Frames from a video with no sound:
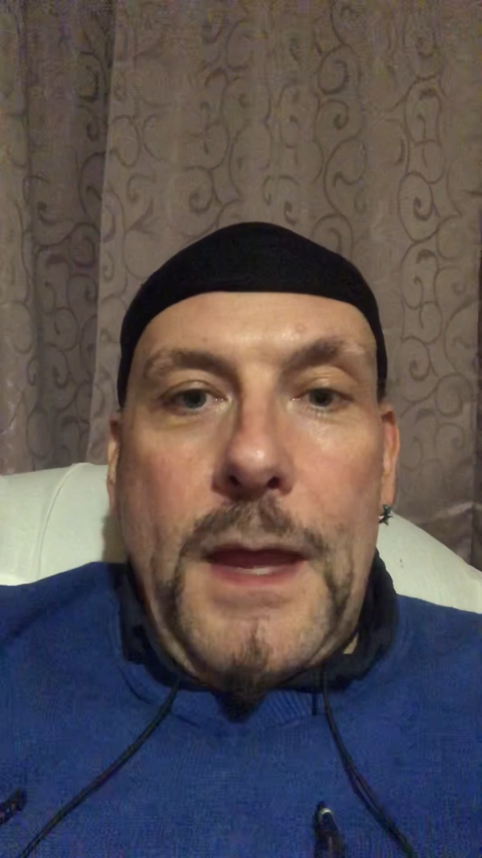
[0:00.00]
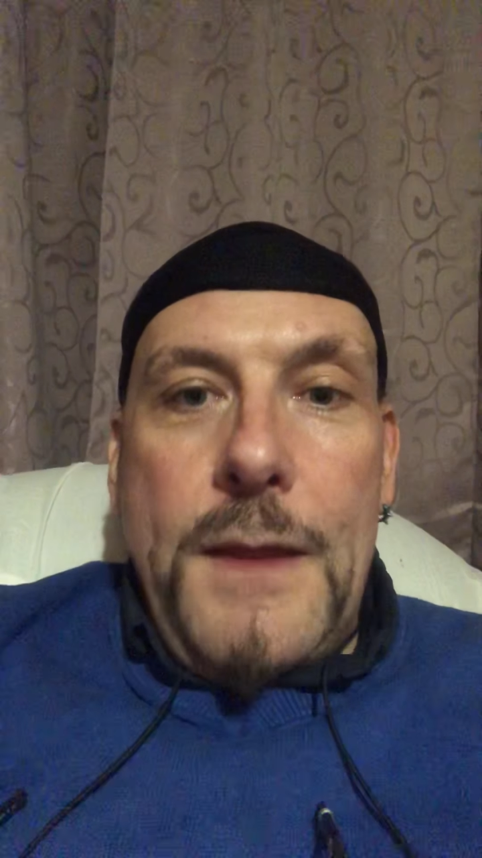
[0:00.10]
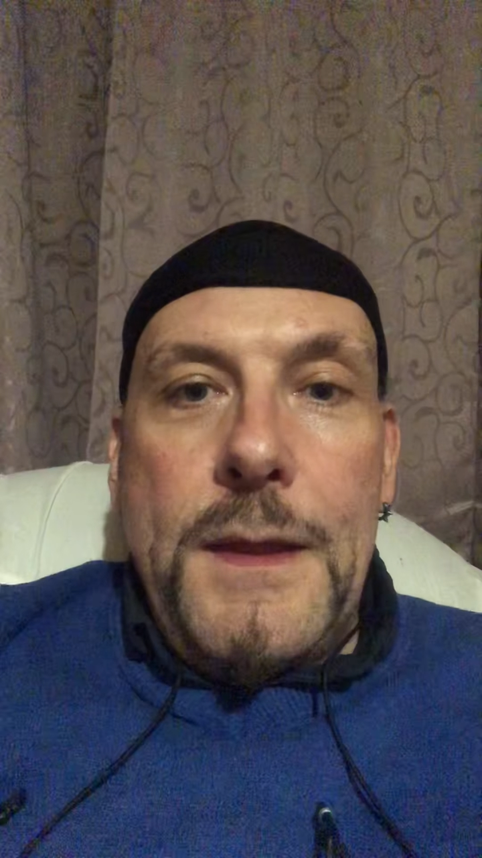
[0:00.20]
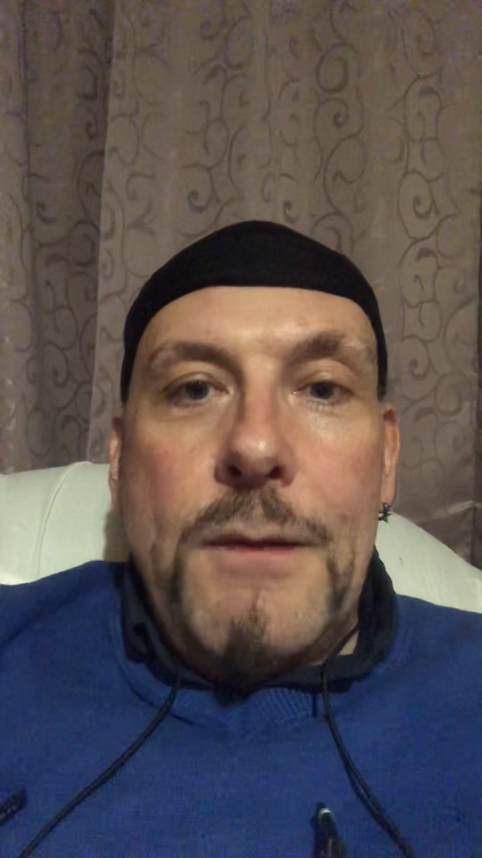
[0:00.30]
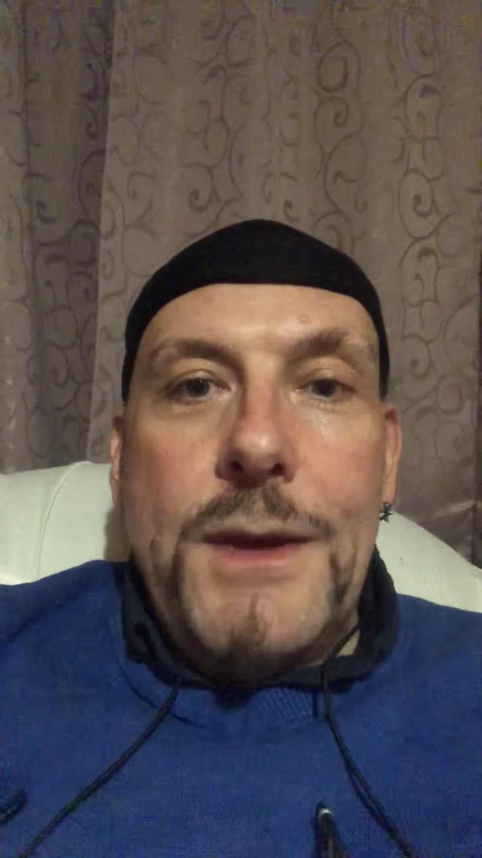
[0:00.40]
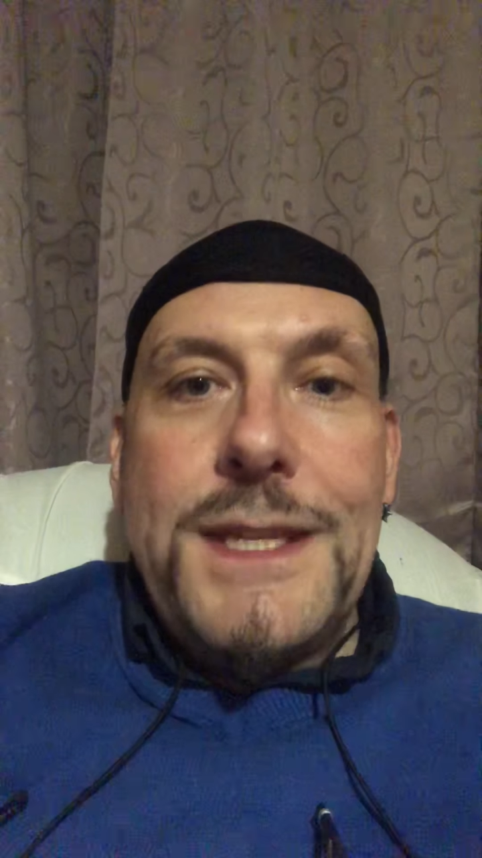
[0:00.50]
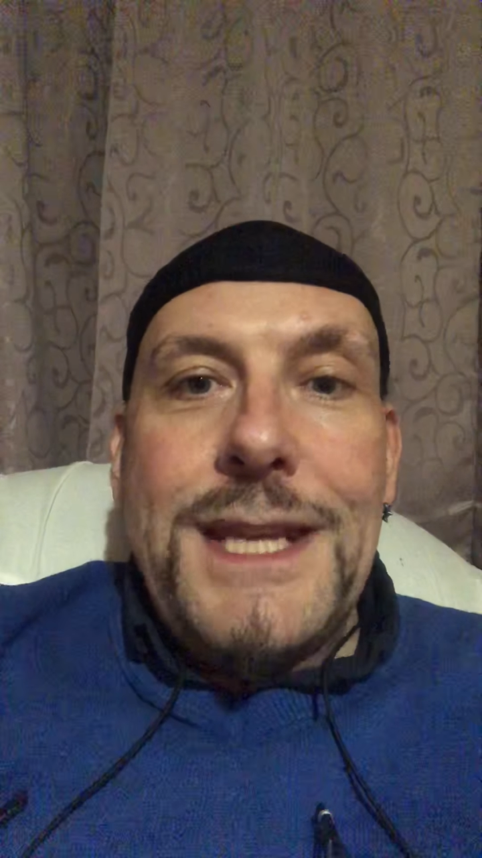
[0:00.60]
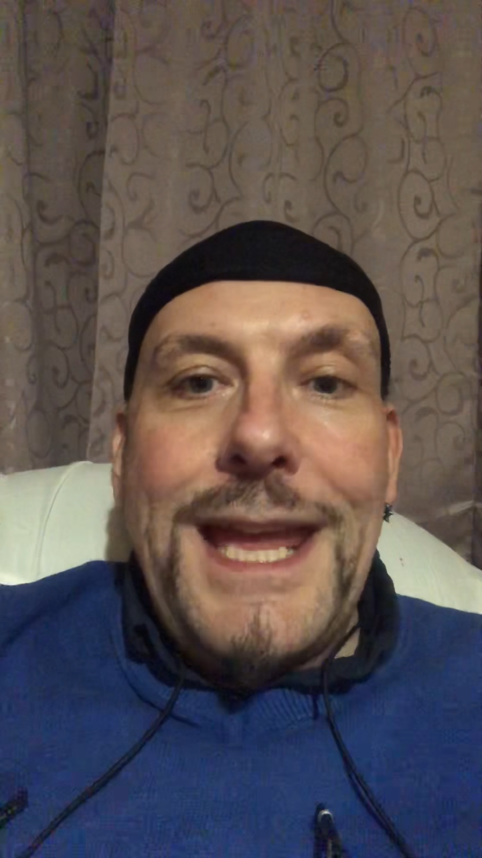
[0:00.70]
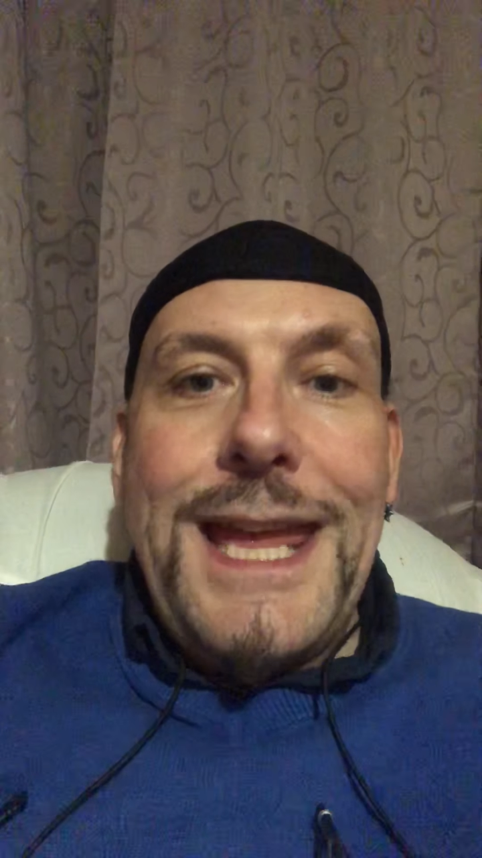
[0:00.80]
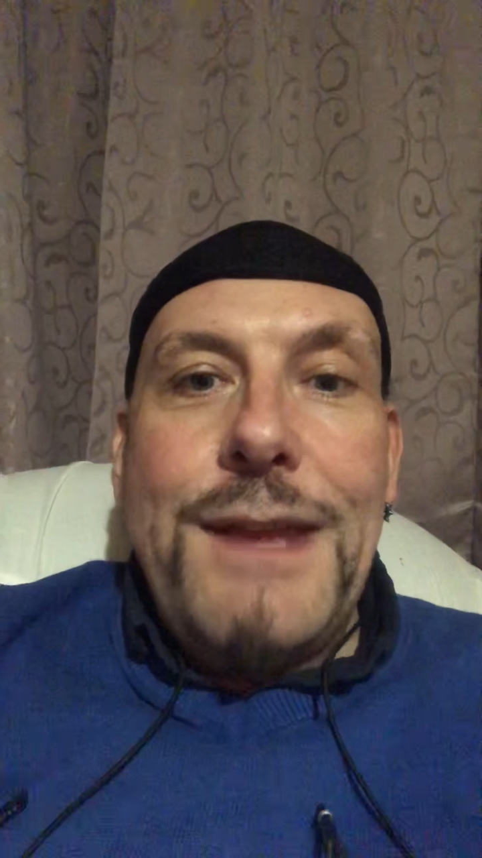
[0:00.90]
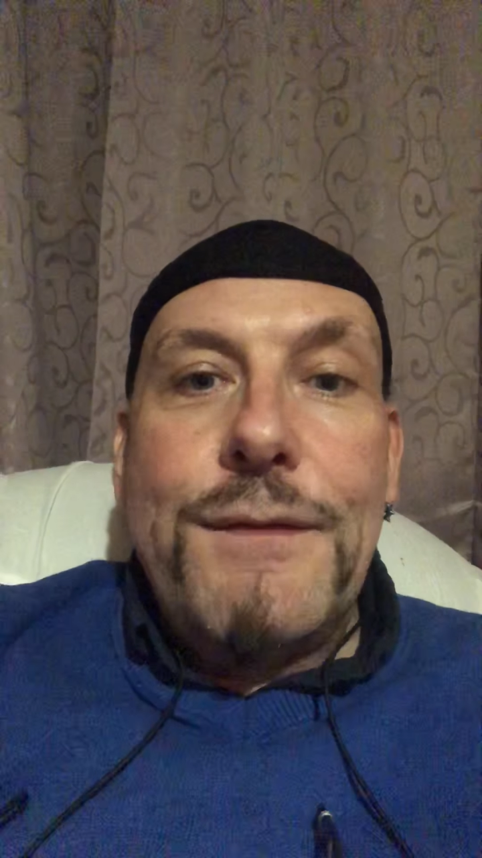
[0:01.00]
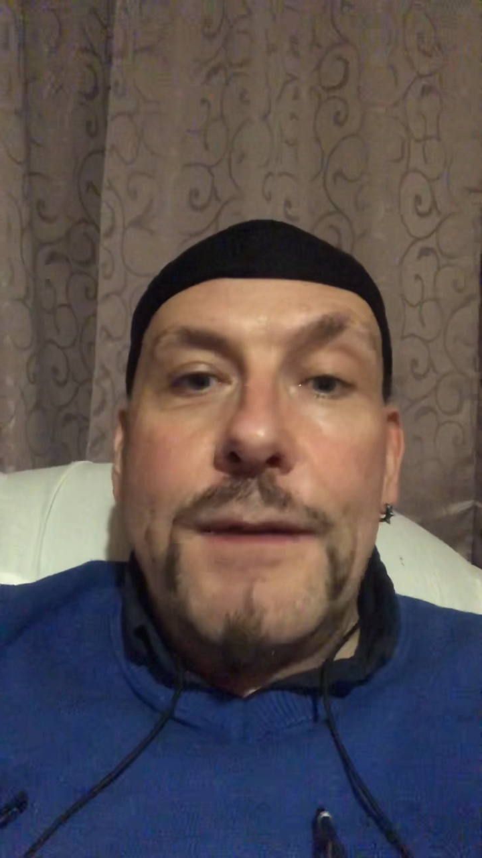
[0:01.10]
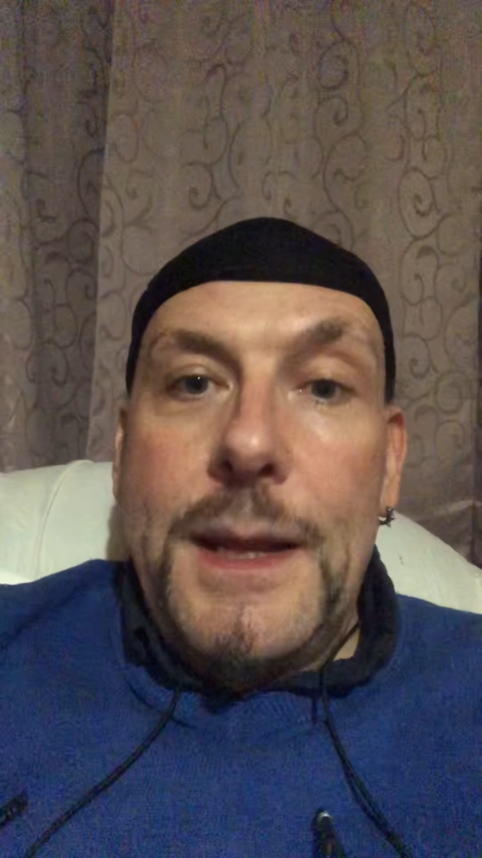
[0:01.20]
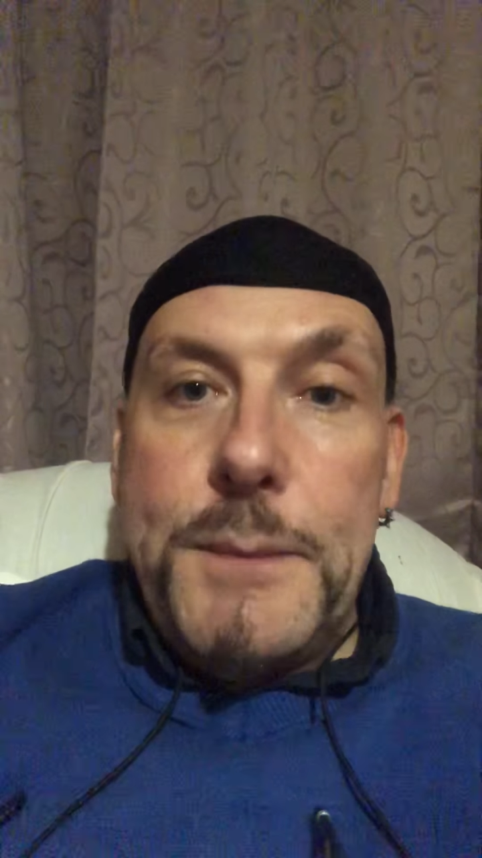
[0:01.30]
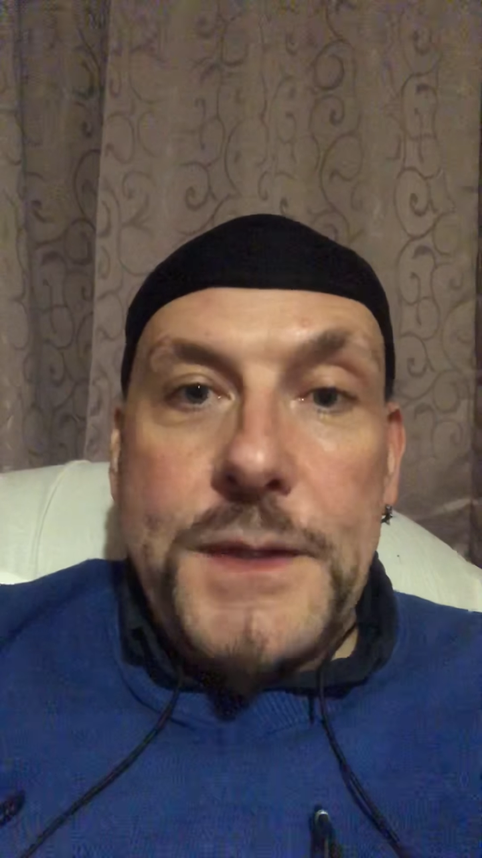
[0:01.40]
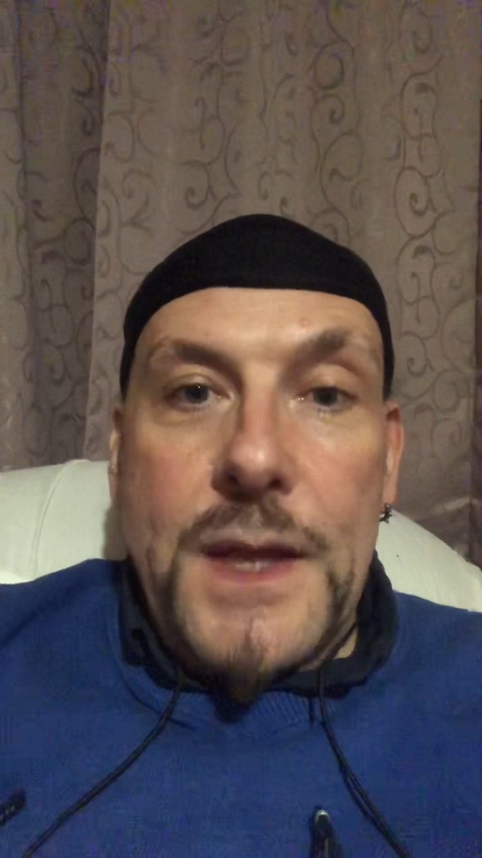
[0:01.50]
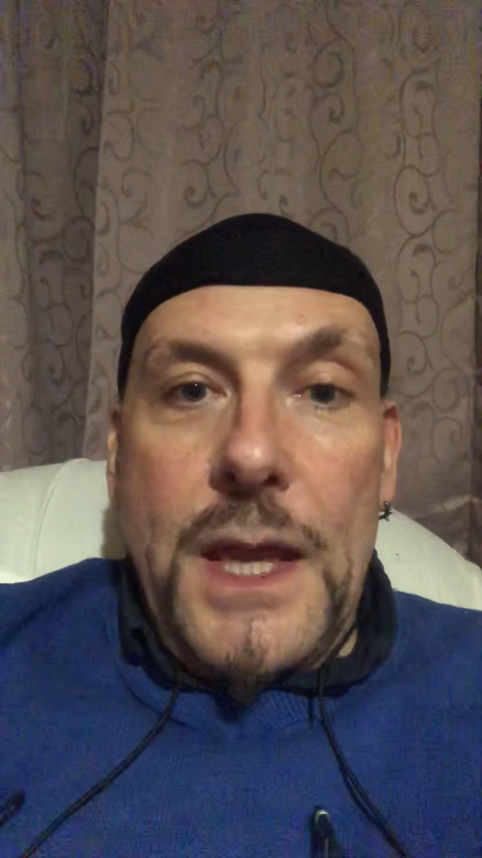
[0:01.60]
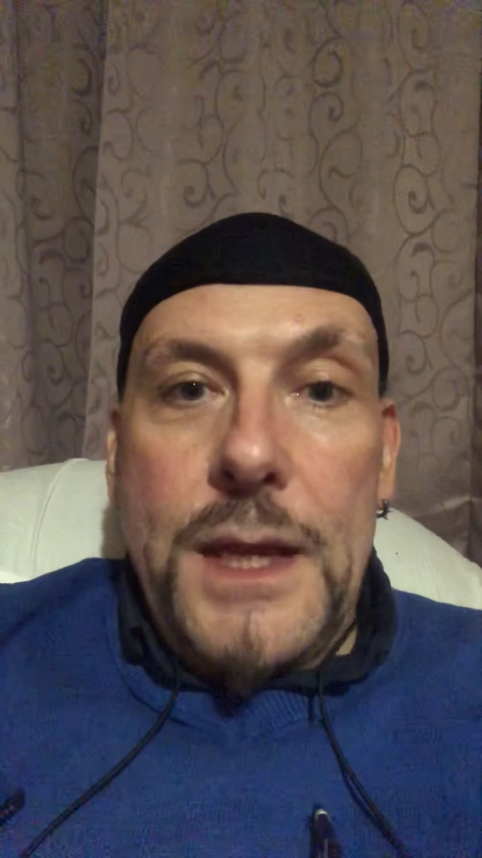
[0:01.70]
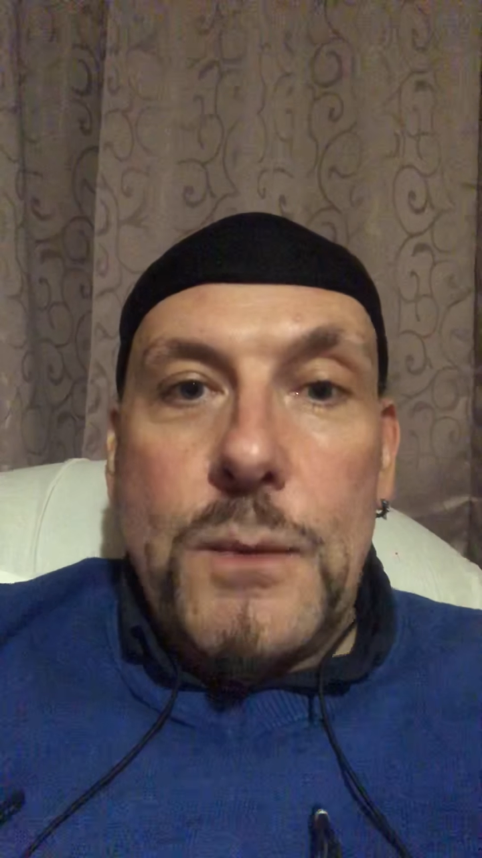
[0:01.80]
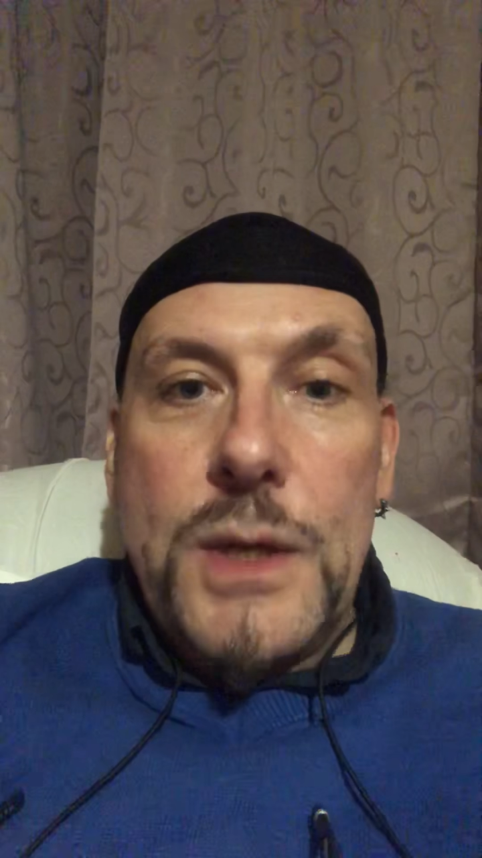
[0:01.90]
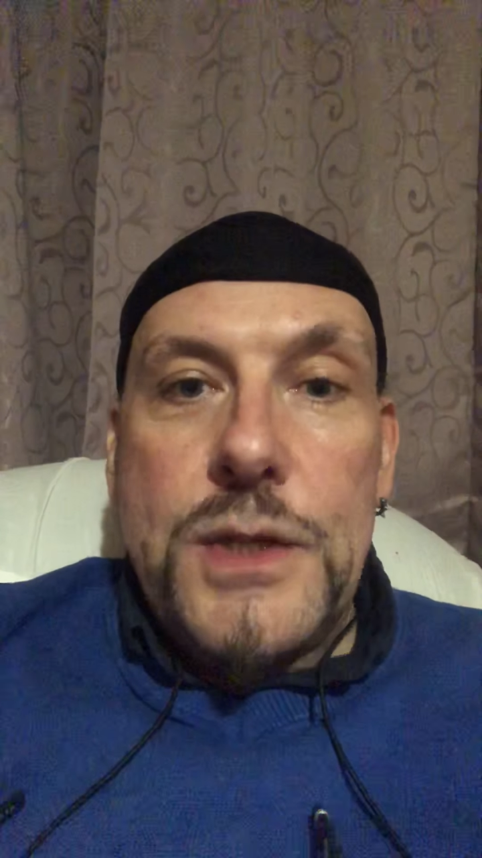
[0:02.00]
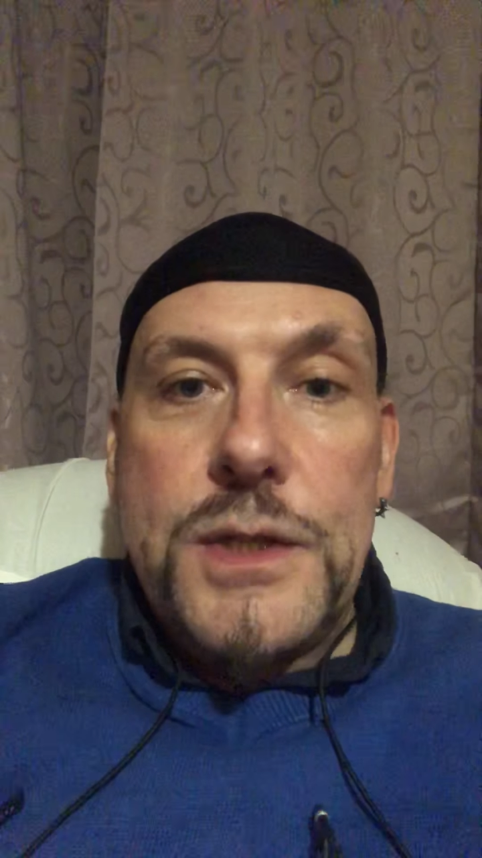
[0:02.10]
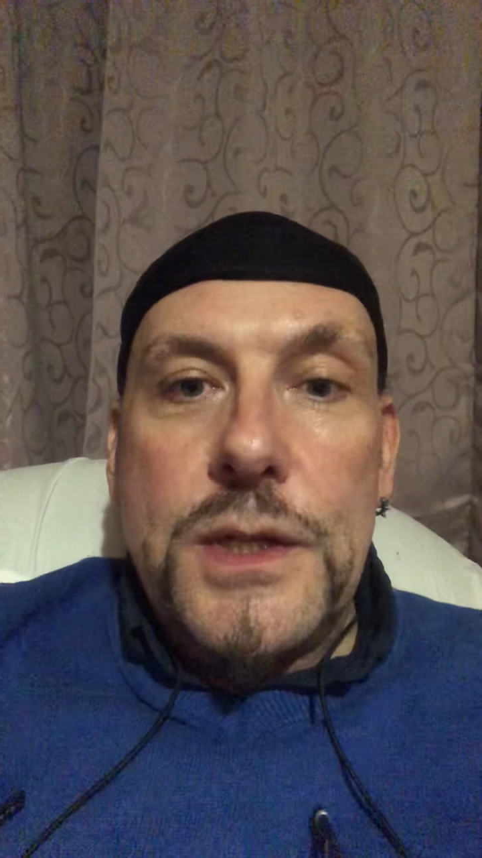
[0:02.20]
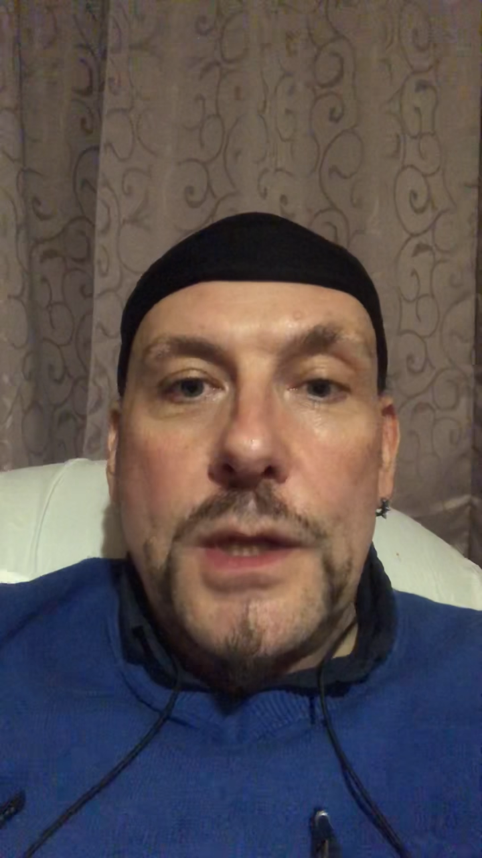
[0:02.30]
and there is a flip side which